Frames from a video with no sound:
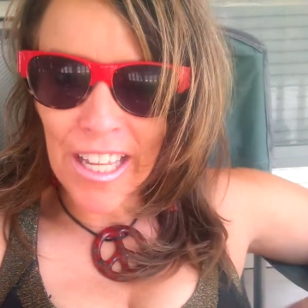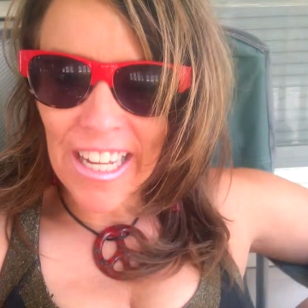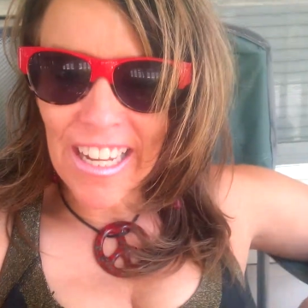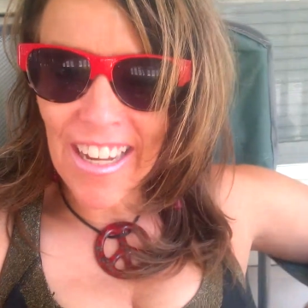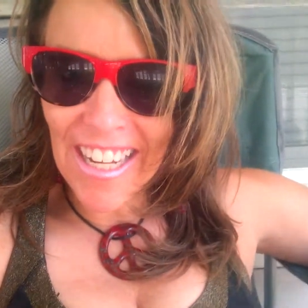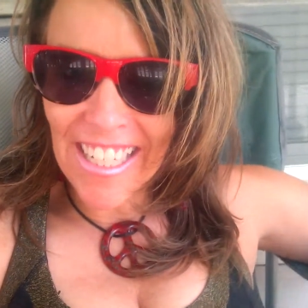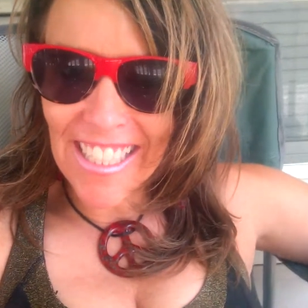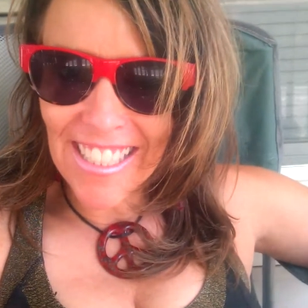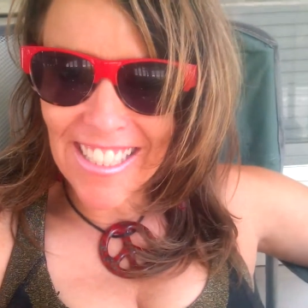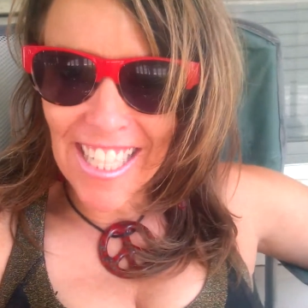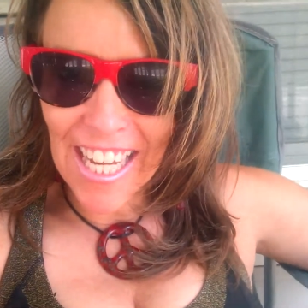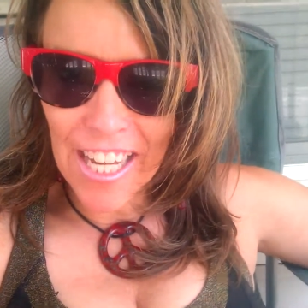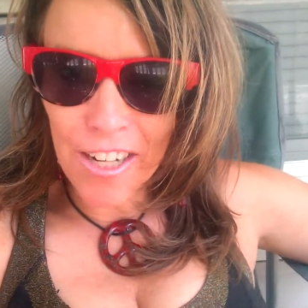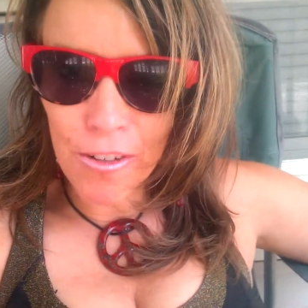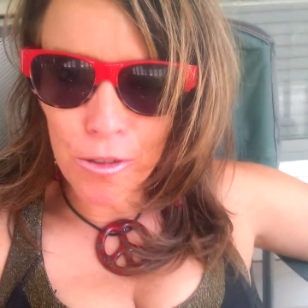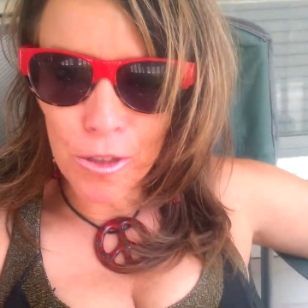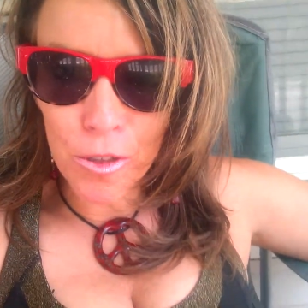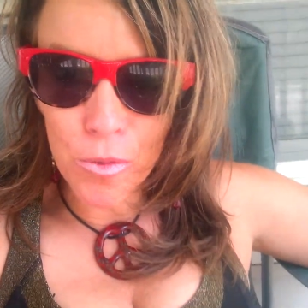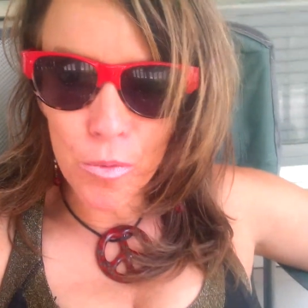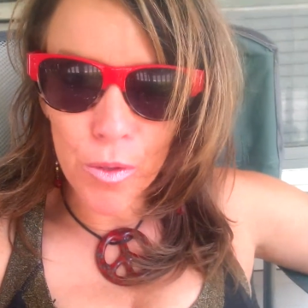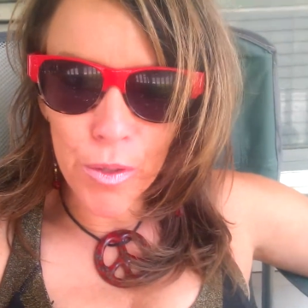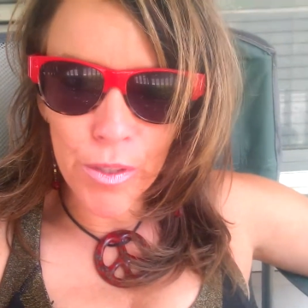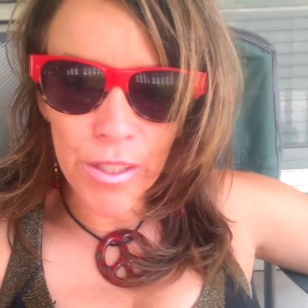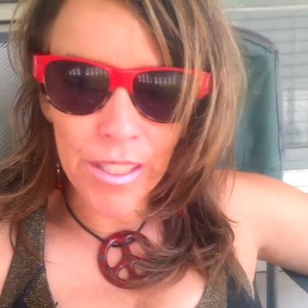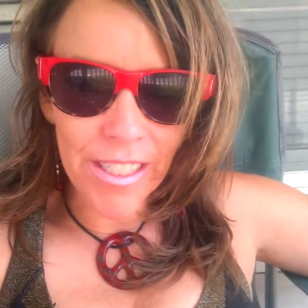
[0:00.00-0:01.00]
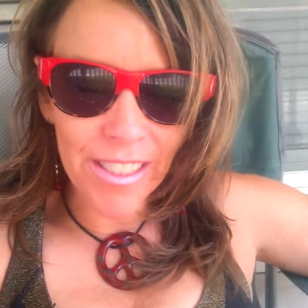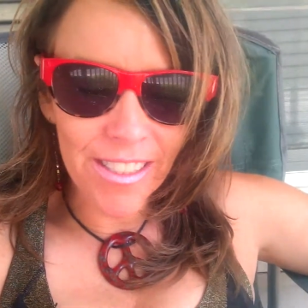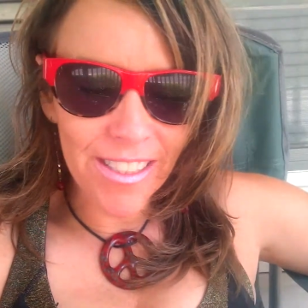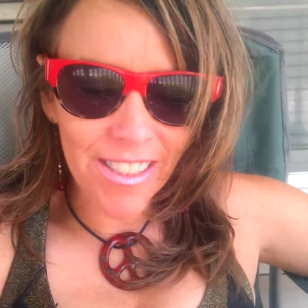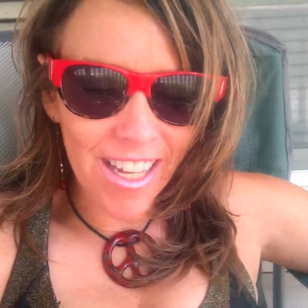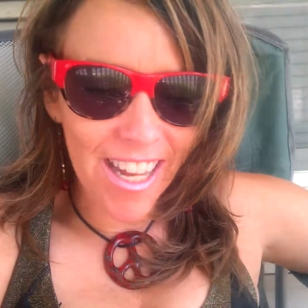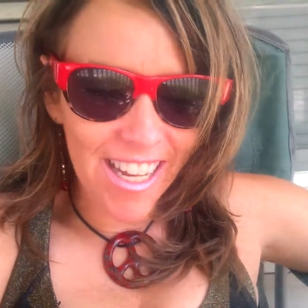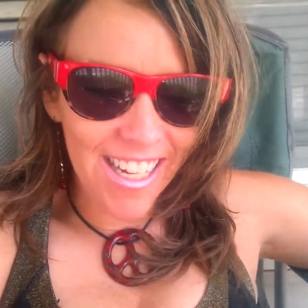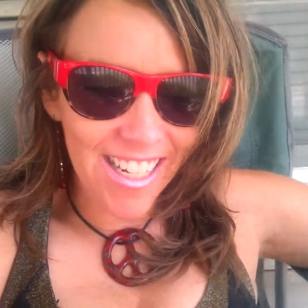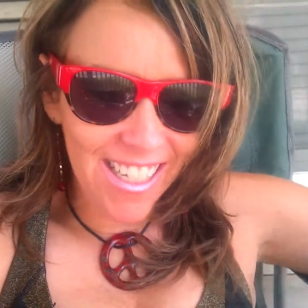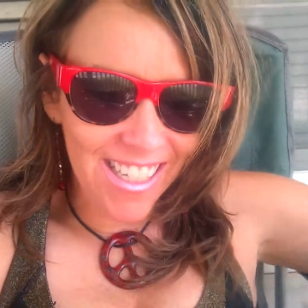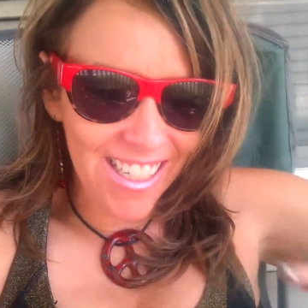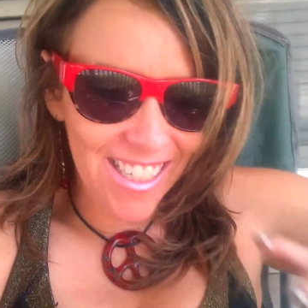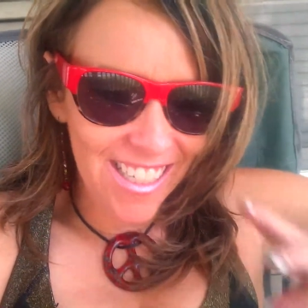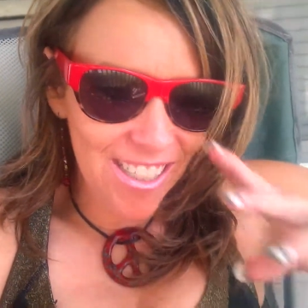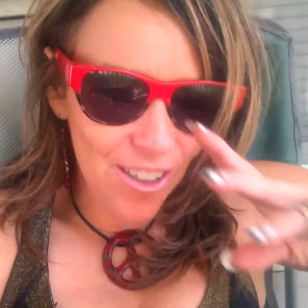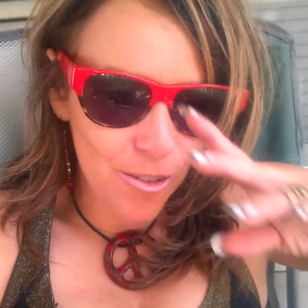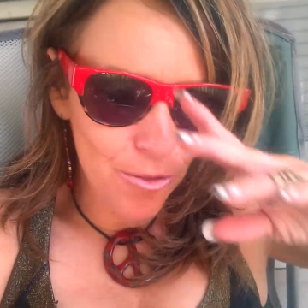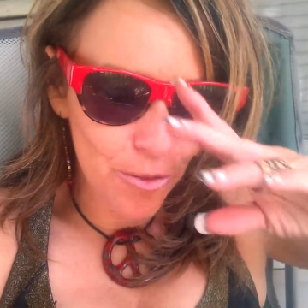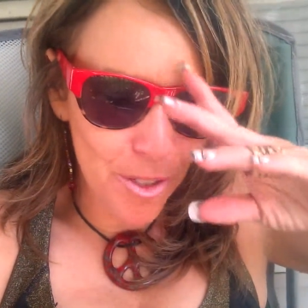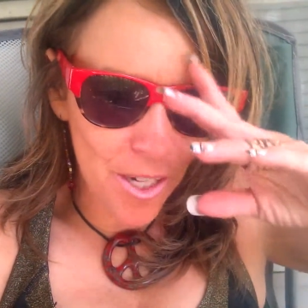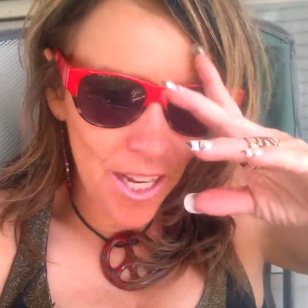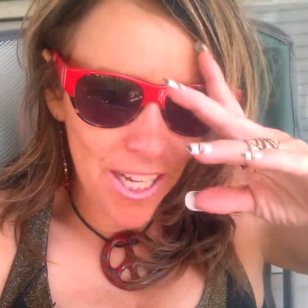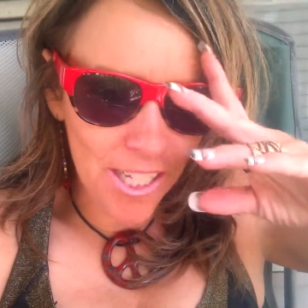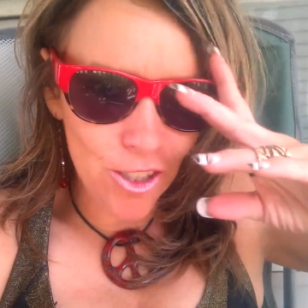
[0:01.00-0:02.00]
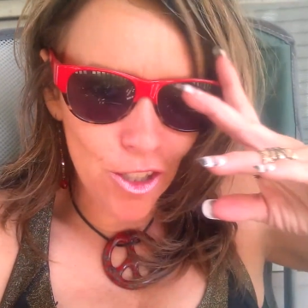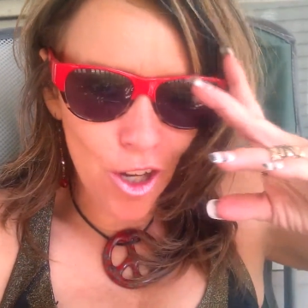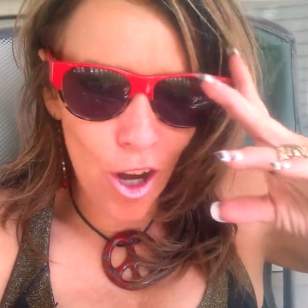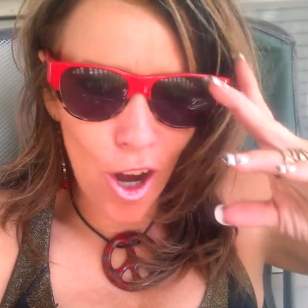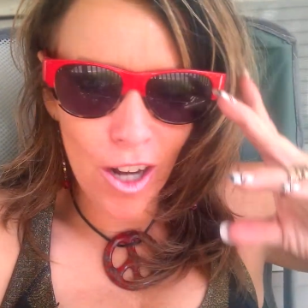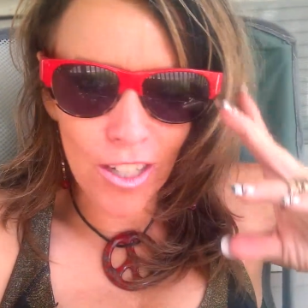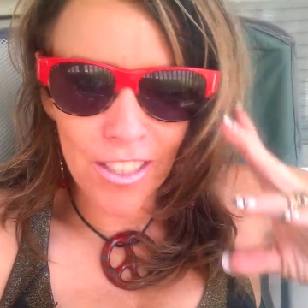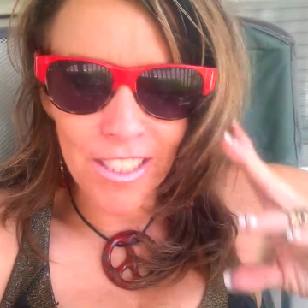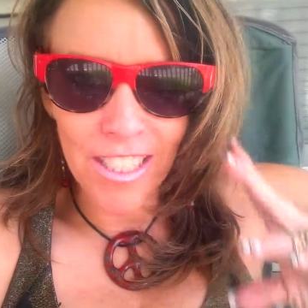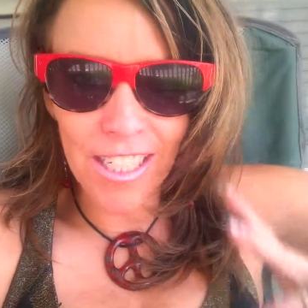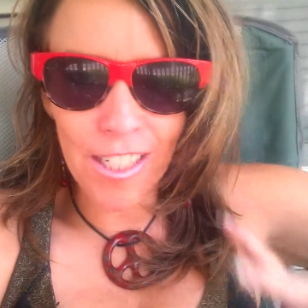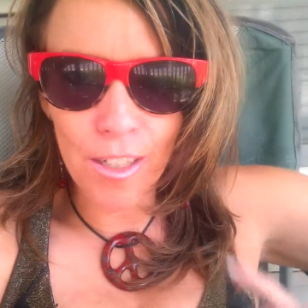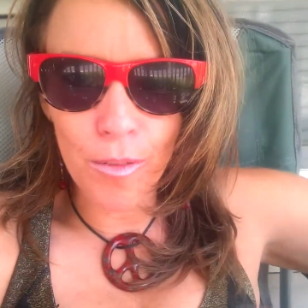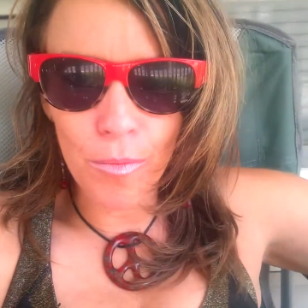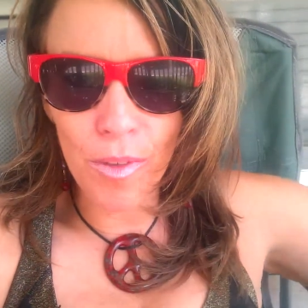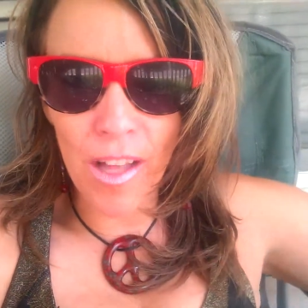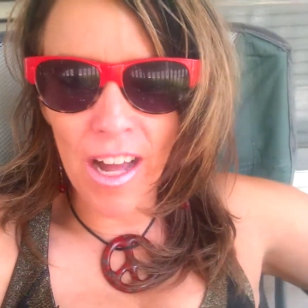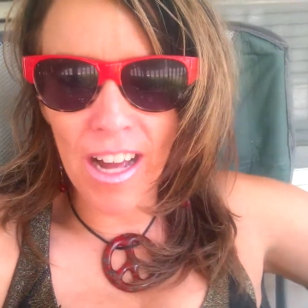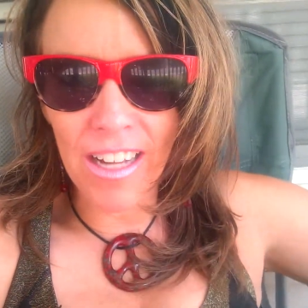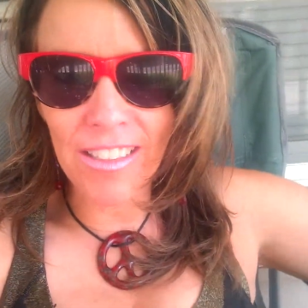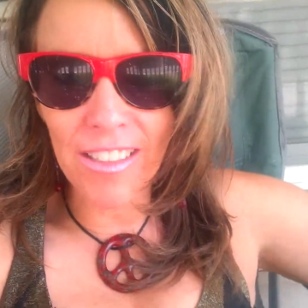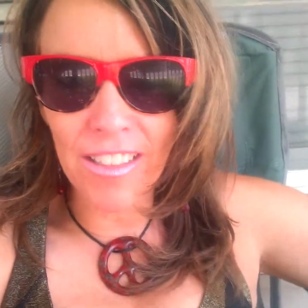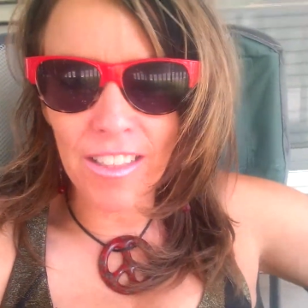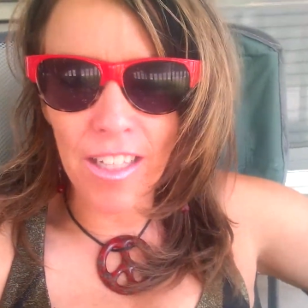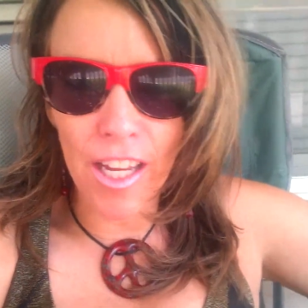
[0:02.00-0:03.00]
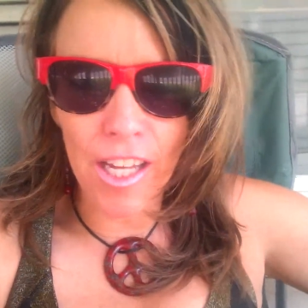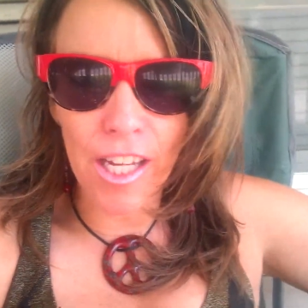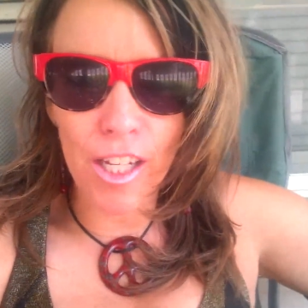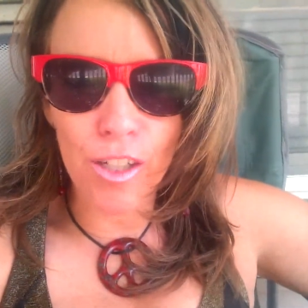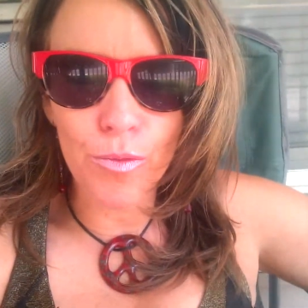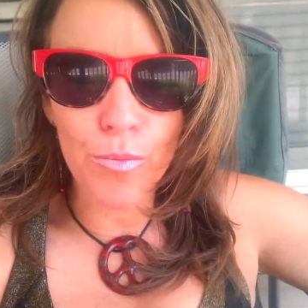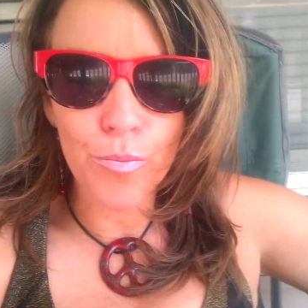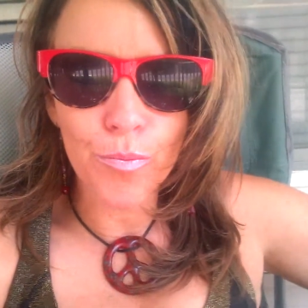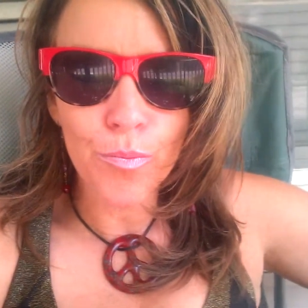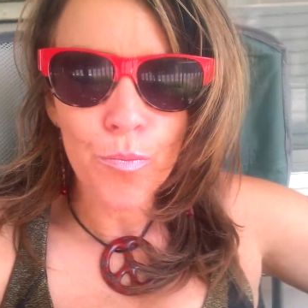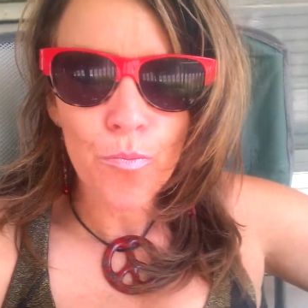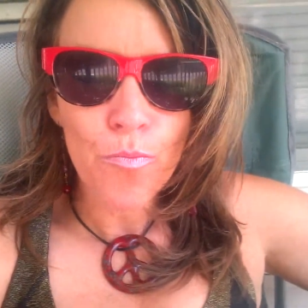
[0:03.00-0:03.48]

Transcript: Like I said, it was really exciting when I talked to him last night,